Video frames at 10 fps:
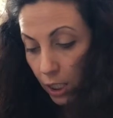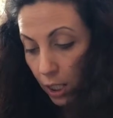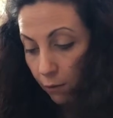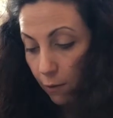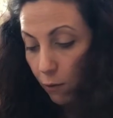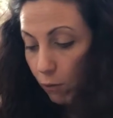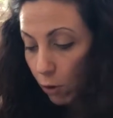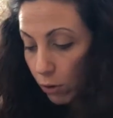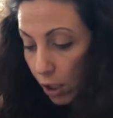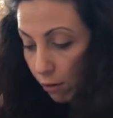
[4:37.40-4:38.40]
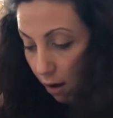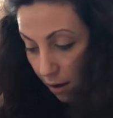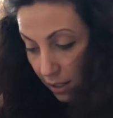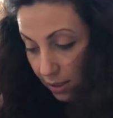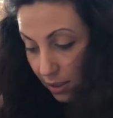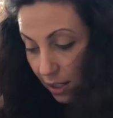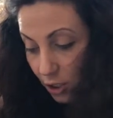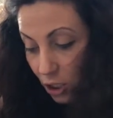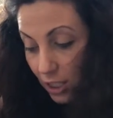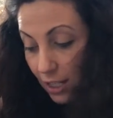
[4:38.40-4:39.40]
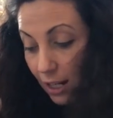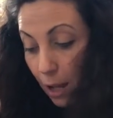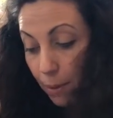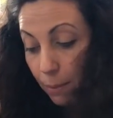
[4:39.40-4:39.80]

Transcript: River rolled her eyes. She didn't like being